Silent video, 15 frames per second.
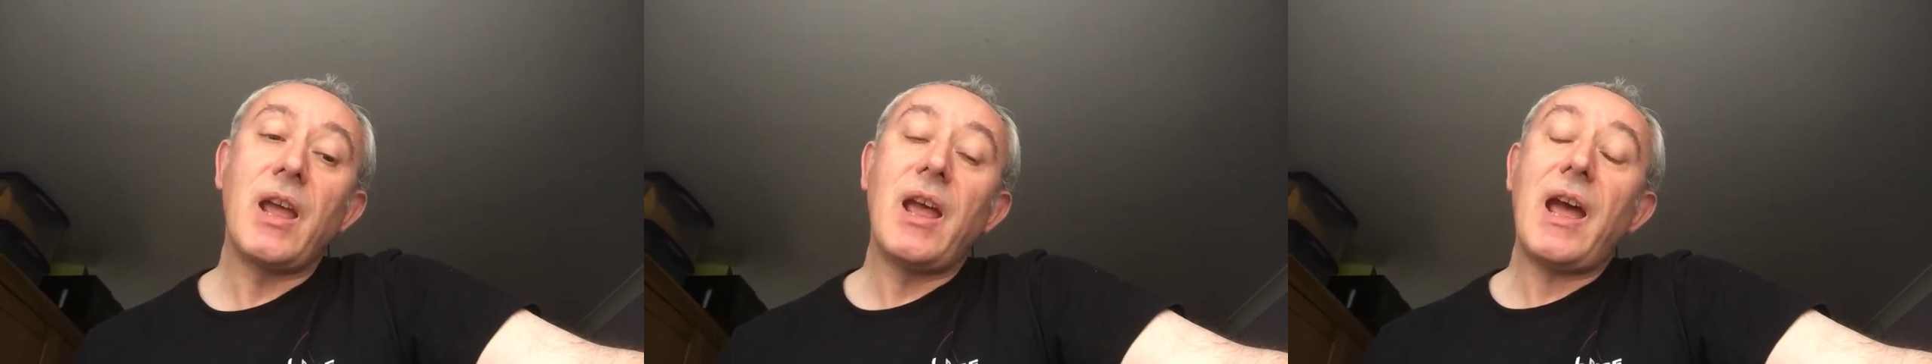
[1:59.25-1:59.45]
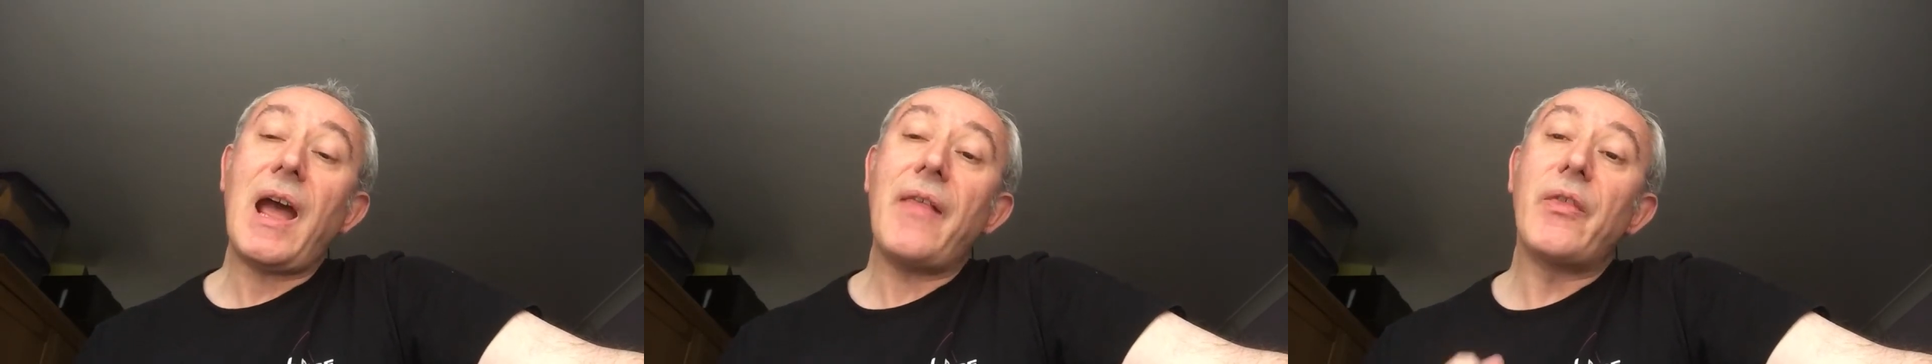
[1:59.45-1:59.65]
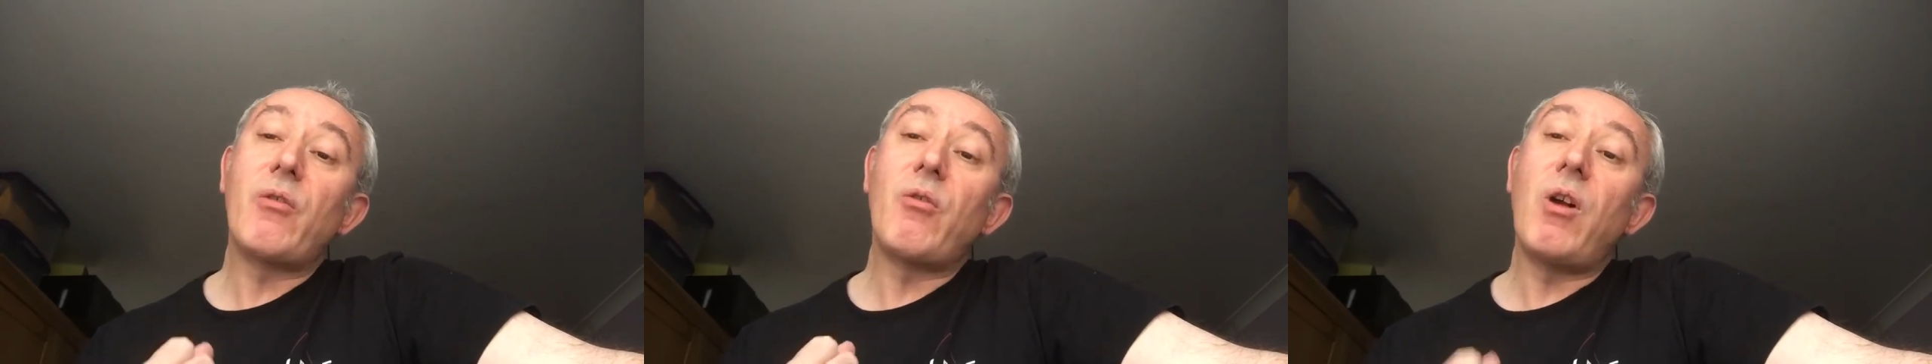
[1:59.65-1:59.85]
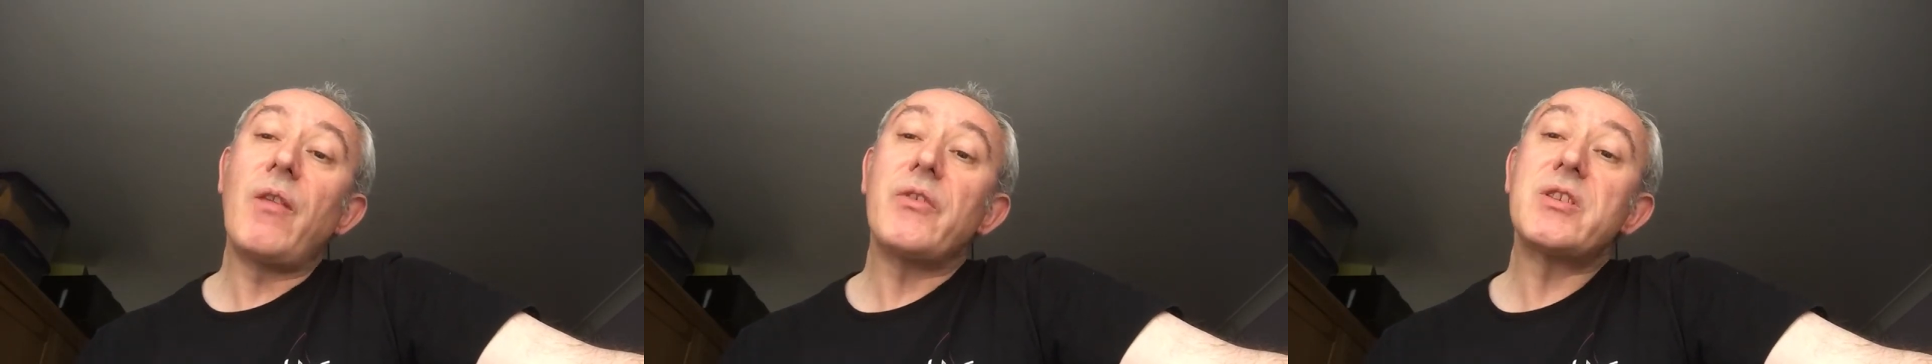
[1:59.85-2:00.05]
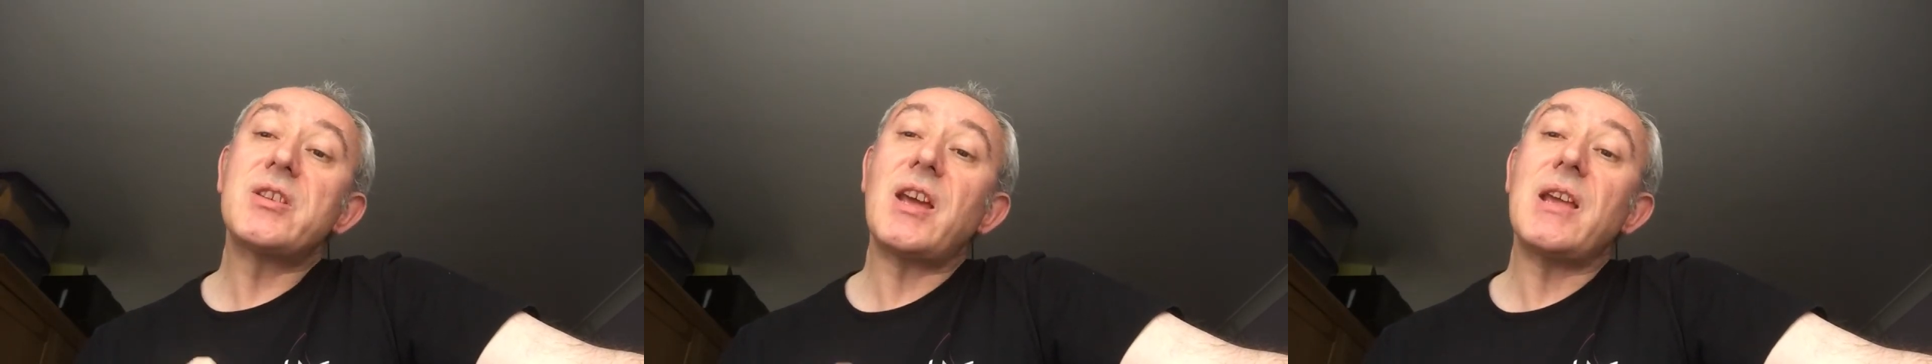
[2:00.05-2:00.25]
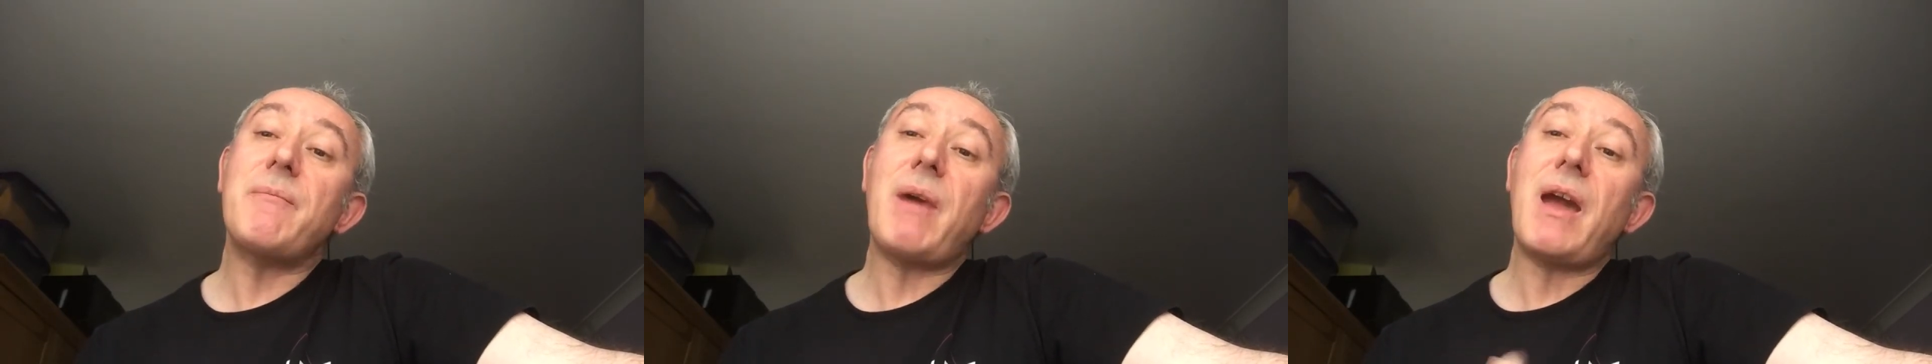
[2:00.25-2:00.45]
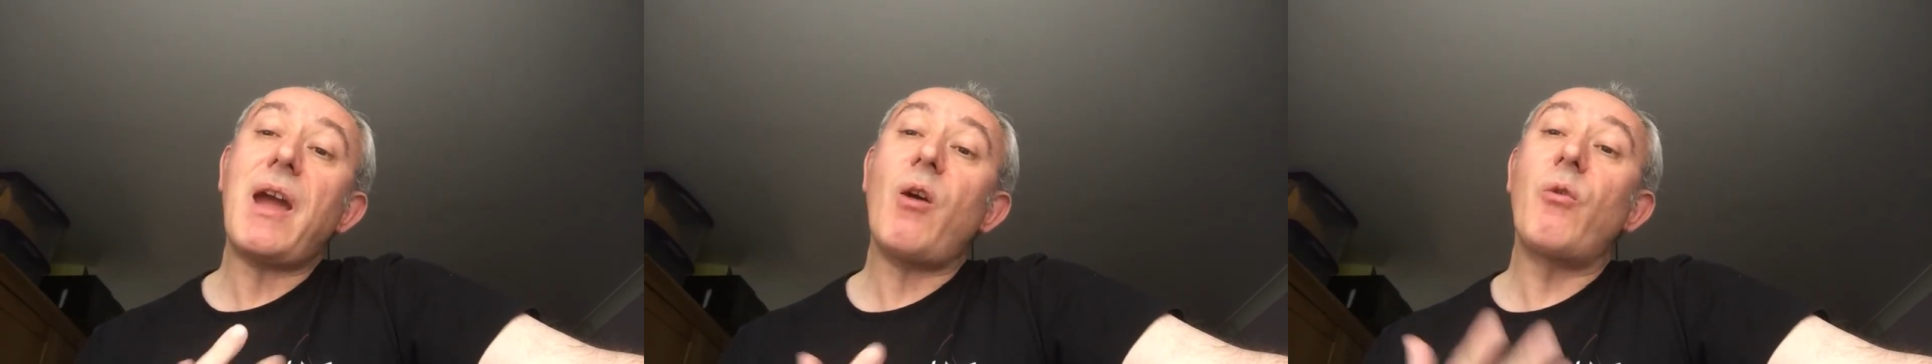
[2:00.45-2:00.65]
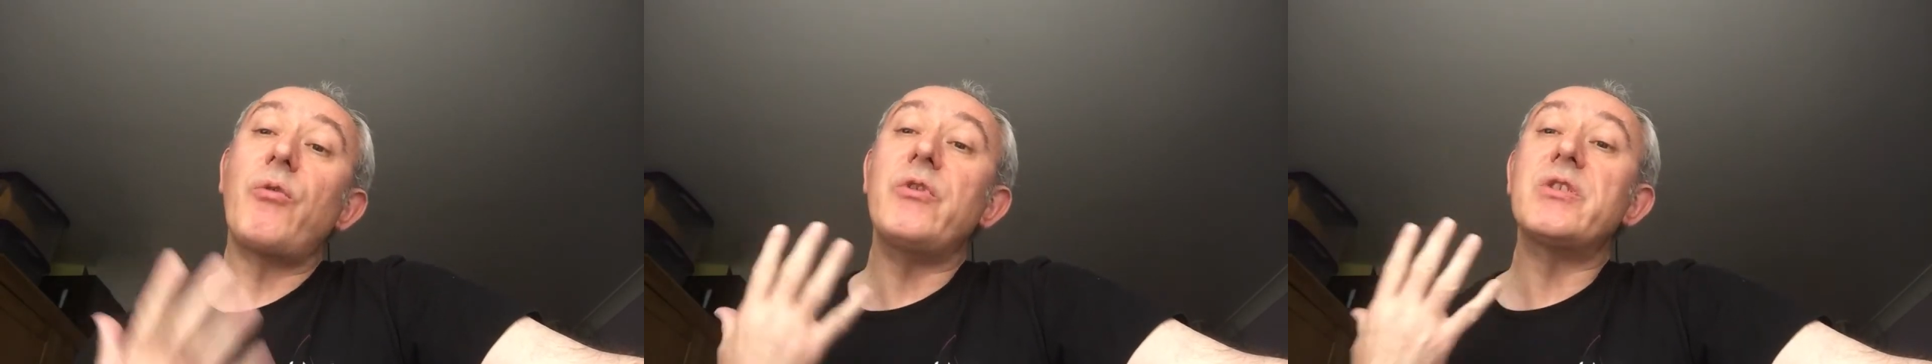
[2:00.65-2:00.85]
and there aren't the same
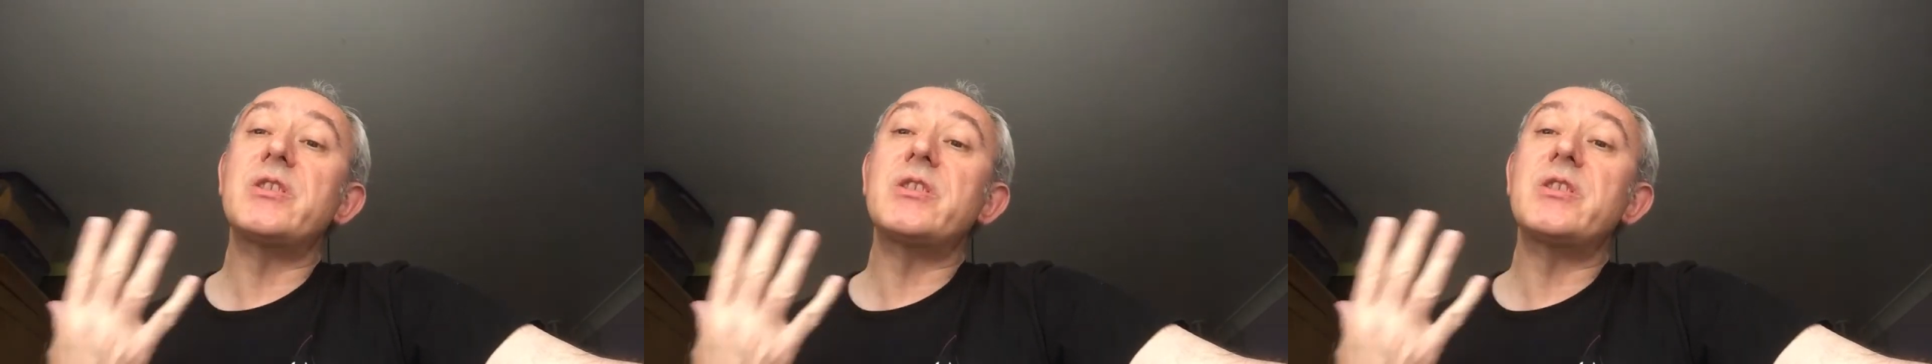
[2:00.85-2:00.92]
health and